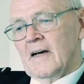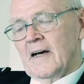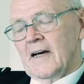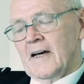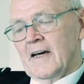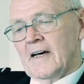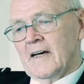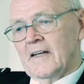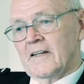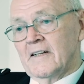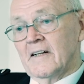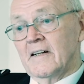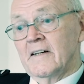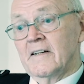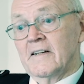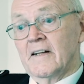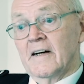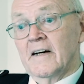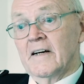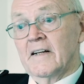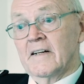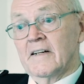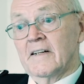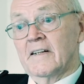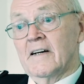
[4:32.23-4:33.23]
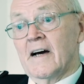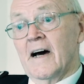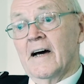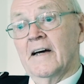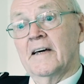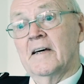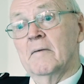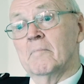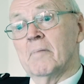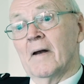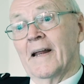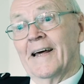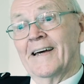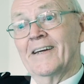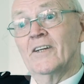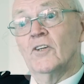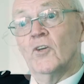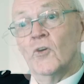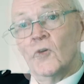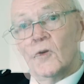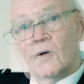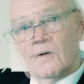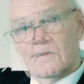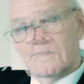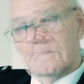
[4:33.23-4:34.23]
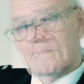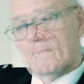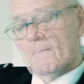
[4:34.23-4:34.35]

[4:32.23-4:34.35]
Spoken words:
he had done that in khaki blanco.